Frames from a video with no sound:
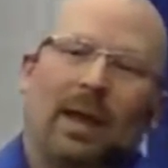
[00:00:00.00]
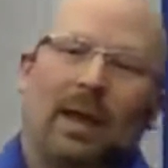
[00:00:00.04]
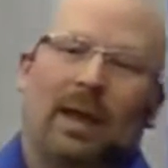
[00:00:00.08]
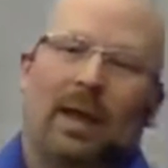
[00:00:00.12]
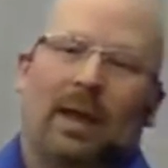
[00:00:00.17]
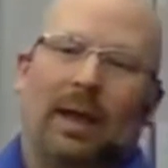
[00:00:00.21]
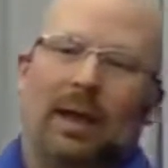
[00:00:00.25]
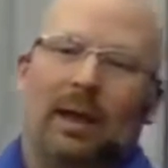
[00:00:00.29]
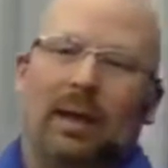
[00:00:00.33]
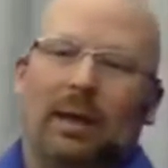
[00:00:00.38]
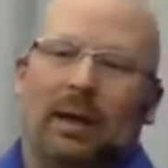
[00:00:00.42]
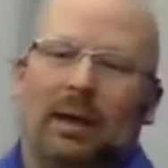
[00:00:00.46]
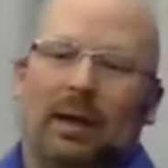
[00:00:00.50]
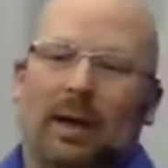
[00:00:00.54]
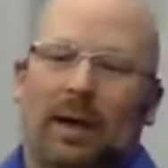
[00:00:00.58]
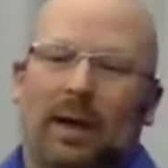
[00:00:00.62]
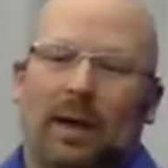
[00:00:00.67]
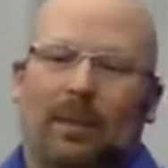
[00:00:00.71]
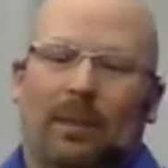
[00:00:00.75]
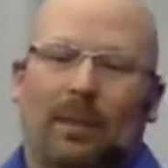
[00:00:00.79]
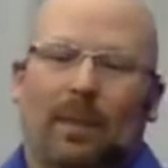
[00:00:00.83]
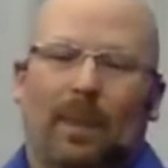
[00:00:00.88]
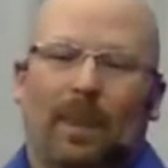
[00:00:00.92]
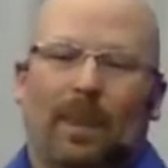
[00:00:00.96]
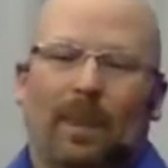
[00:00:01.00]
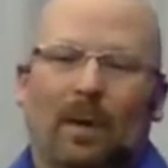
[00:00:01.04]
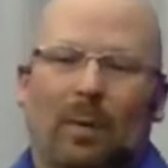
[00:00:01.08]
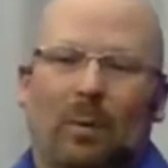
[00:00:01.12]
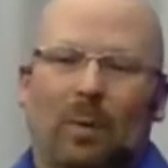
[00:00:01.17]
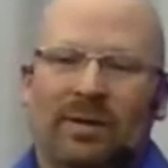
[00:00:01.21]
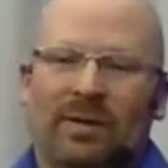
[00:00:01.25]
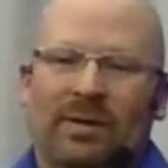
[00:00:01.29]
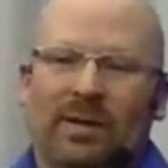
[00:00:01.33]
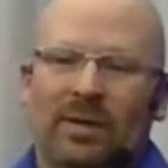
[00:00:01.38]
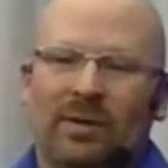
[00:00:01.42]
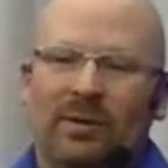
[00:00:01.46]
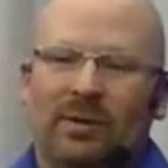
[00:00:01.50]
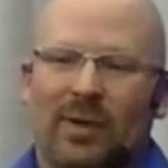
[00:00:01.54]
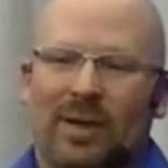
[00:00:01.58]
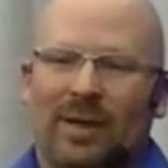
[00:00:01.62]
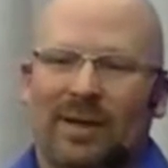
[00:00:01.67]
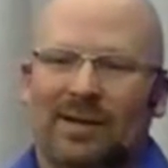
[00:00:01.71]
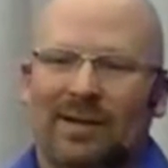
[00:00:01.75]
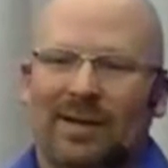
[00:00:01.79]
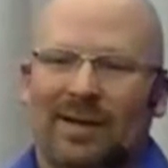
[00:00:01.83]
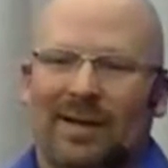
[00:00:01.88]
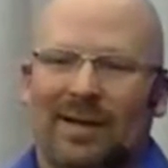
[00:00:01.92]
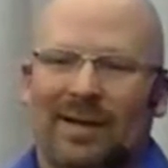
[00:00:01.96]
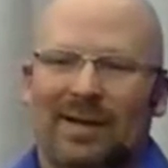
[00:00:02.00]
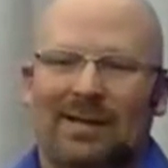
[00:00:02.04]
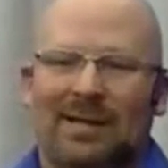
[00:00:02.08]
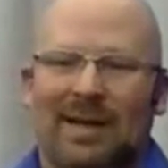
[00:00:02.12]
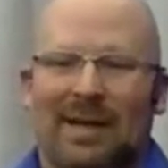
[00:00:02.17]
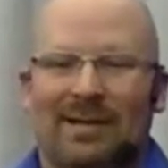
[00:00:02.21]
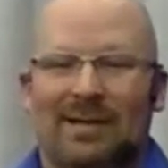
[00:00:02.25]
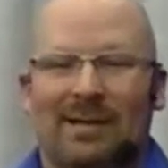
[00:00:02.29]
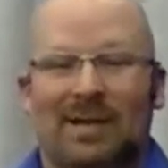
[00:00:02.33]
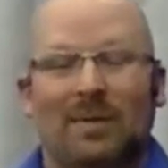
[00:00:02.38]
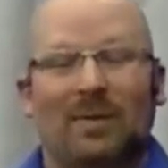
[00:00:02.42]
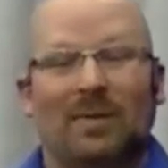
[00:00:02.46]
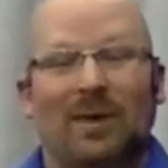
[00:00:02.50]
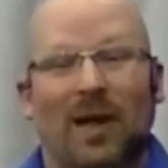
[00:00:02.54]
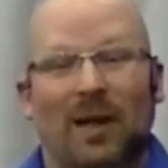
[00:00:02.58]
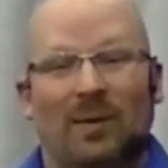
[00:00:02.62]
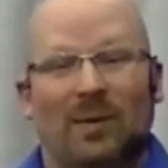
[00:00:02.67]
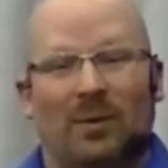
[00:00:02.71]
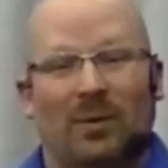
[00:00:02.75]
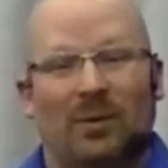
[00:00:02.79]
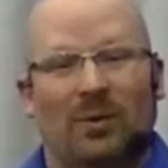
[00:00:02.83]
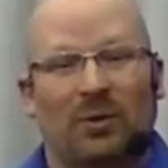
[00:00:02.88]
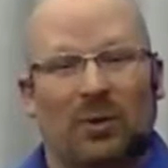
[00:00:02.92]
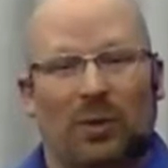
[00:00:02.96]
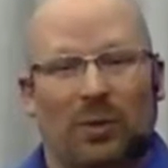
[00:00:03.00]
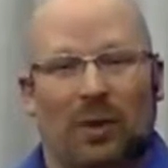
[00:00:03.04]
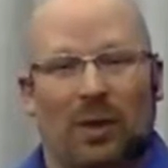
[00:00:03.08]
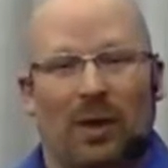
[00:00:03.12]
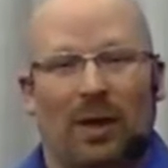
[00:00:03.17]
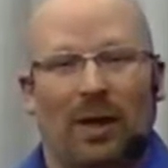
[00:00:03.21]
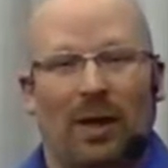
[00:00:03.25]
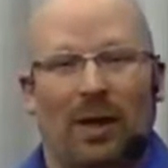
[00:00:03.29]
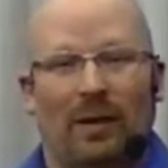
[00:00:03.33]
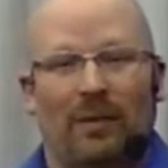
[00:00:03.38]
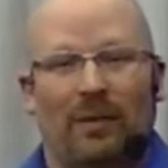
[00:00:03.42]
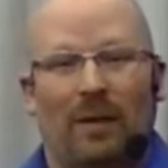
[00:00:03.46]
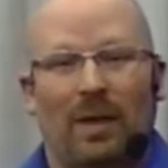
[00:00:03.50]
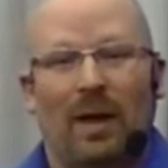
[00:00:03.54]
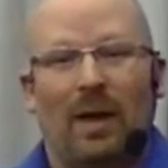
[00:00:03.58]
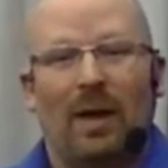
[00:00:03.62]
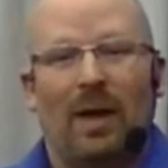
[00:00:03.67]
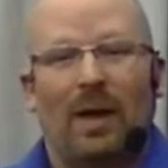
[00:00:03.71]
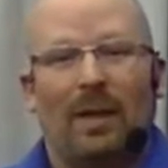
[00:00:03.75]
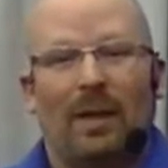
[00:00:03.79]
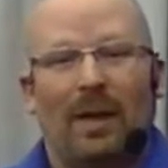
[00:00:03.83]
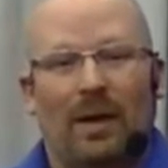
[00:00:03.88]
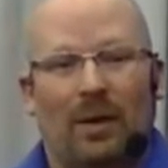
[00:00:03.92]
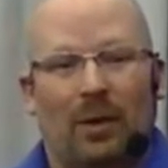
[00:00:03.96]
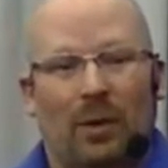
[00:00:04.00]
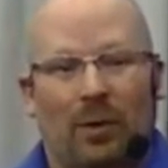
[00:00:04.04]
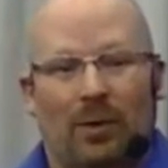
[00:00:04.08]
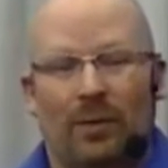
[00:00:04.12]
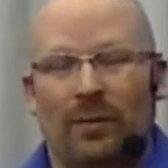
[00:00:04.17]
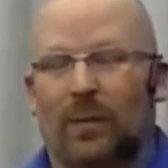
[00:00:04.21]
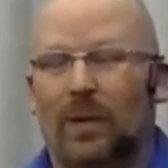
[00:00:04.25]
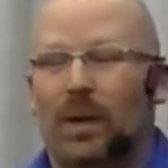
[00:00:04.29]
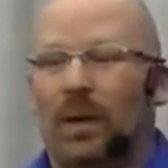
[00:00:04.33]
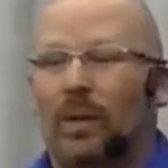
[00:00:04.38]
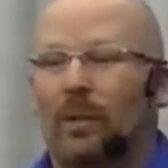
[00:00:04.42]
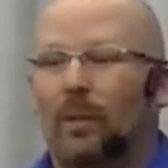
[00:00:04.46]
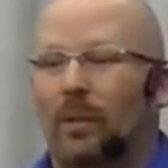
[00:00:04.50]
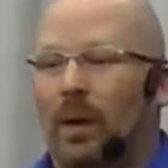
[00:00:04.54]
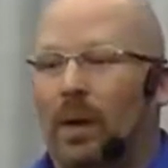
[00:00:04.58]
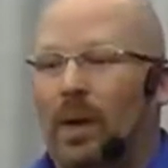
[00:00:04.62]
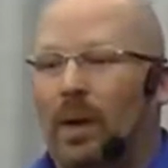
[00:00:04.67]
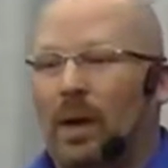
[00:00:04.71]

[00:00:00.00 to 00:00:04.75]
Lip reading: And what's interesting is that sometimes we're shown a life that goes from